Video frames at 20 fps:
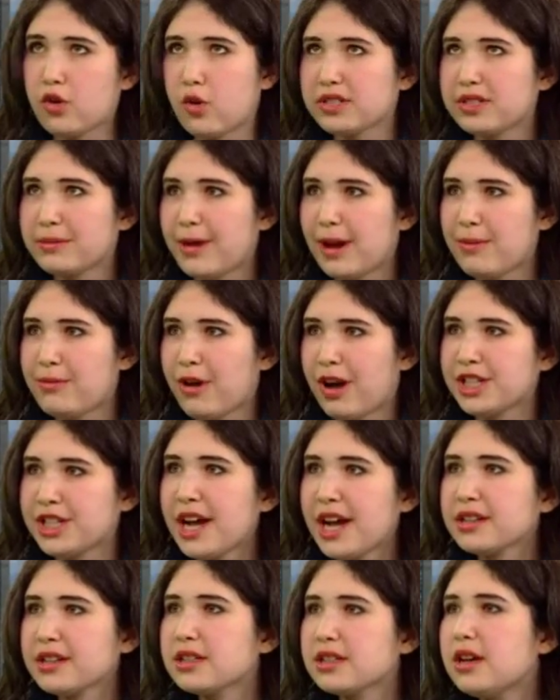goals in my
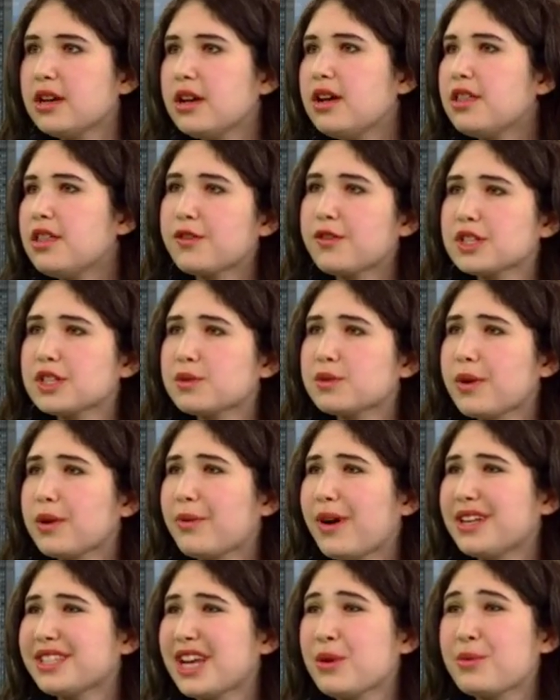project. The first one
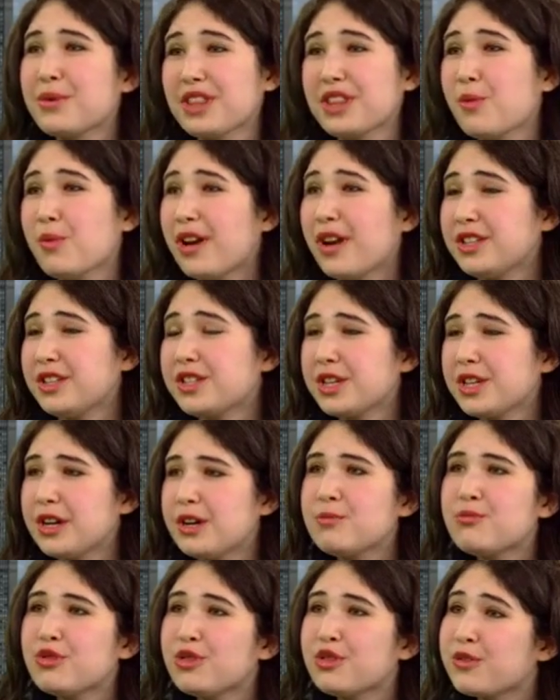was I really wanted
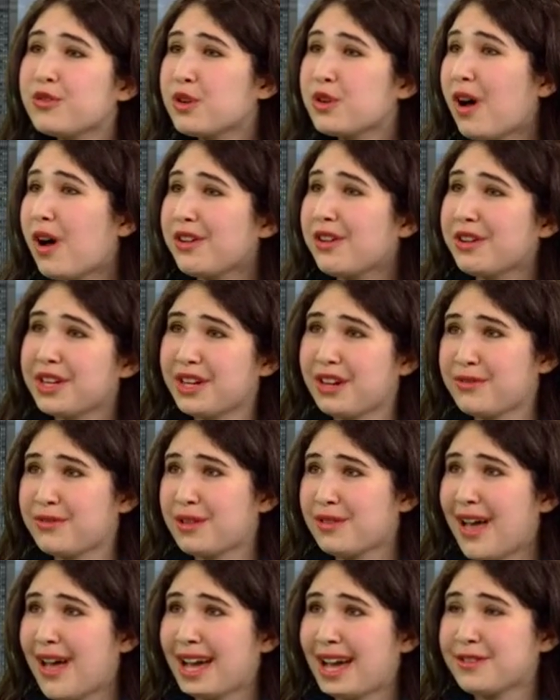to improve the quality of
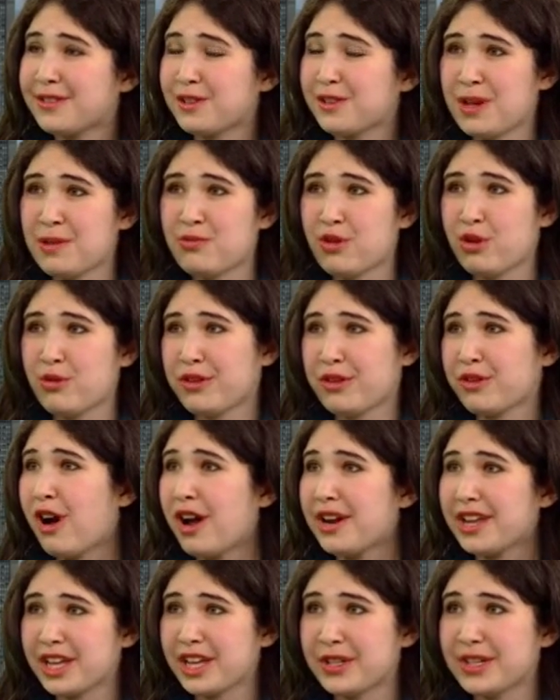the lives of people with
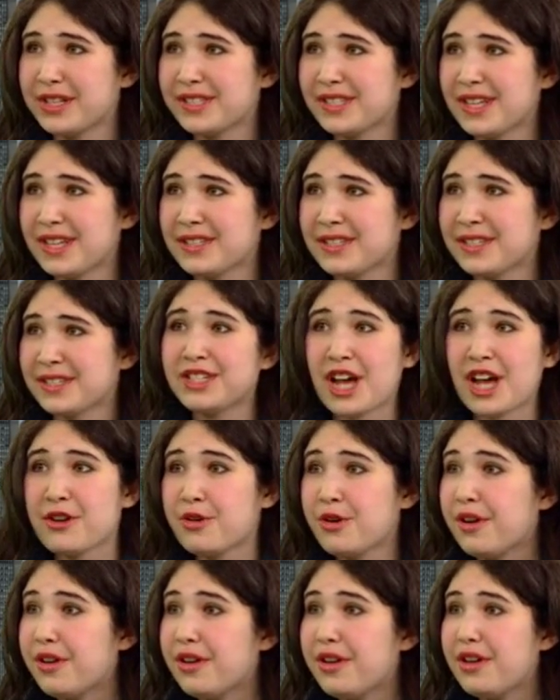chronic illnesses in
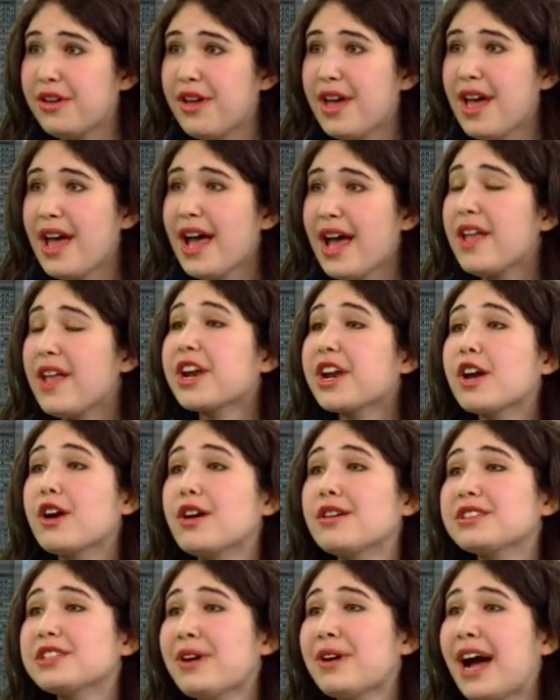general. And then I
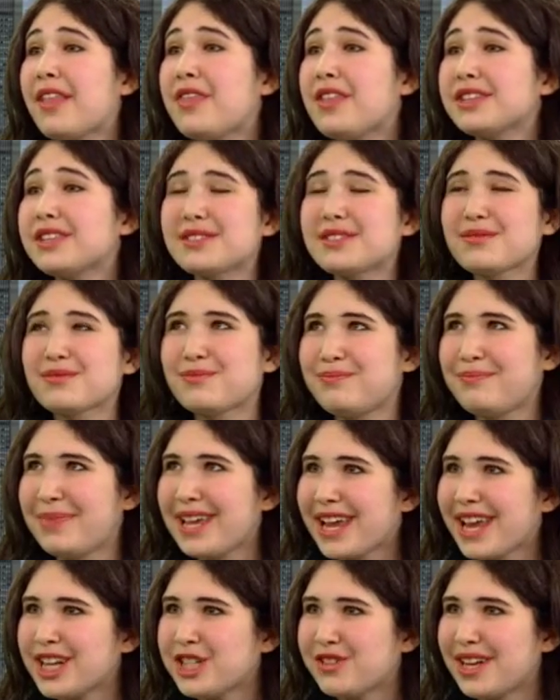also had this
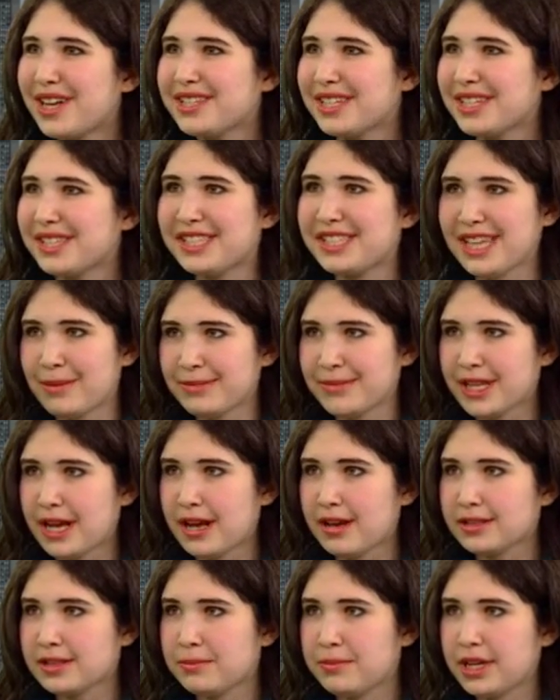big interest in stem
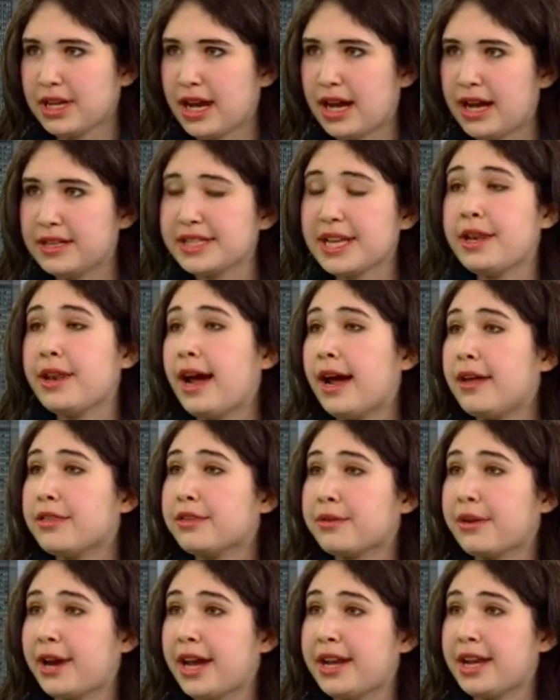cells because in
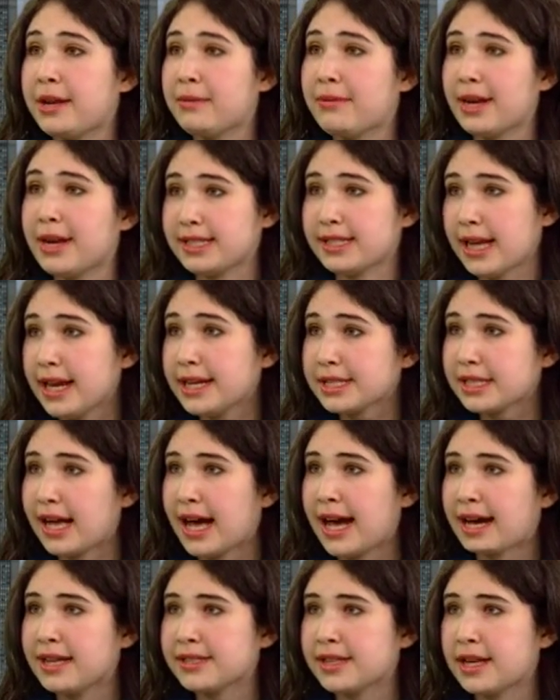ninth grade in my science
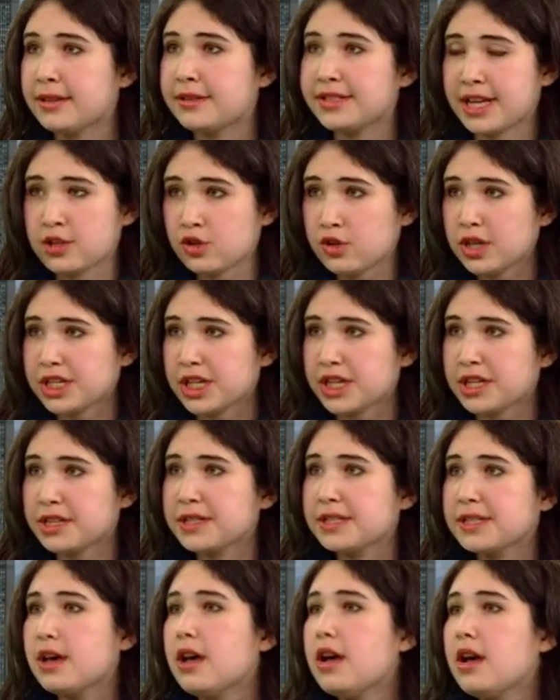class at St. George's,